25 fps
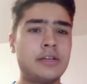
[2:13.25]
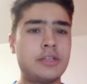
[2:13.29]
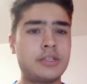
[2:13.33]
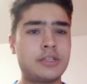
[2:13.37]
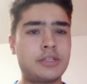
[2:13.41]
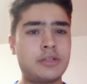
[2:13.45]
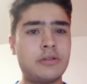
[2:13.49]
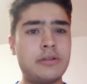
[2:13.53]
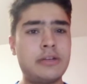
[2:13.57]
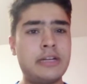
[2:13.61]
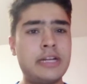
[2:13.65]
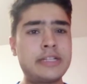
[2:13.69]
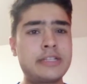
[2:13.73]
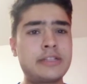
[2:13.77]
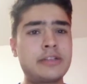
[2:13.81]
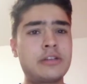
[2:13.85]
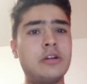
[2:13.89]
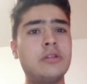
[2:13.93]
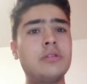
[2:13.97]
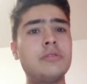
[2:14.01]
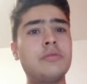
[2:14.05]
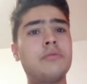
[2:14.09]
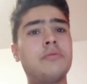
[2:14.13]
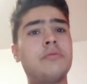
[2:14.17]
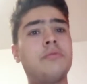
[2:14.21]
So let's
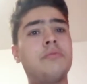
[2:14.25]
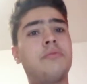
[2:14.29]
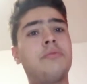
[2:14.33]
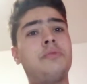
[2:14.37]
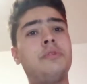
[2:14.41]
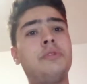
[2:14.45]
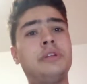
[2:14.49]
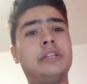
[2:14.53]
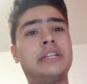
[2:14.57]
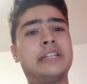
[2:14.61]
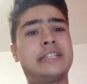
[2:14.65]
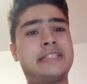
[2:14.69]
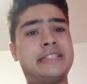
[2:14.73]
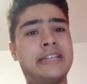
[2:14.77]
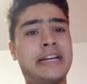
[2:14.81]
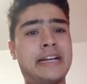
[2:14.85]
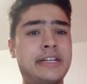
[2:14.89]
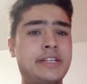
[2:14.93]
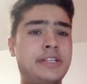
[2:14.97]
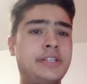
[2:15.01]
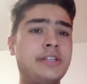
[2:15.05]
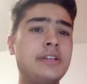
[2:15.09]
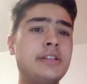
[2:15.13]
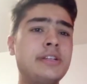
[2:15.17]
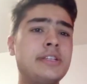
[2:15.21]
go through the
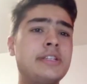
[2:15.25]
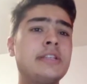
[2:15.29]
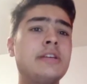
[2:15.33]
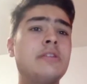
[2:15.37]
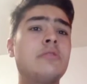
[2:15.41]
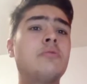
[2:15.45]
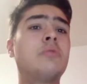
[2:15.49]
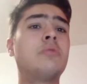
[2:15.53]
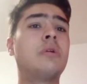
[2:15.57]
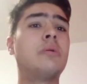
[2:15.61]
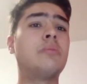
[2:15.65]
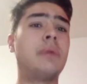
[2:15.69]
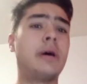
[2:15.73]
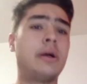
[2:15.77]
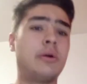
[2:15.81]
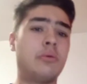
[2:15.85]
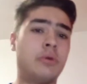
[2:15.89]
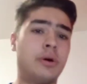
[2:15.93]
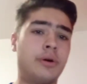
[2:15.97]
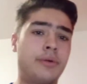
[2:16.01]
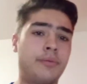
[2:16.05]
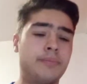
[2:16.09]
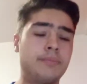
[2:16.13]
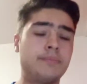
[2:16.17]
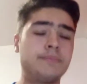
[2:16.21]
sections one by
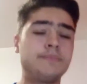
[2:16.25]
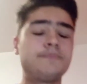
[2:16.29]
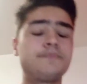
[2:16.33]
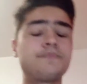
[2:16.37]
one.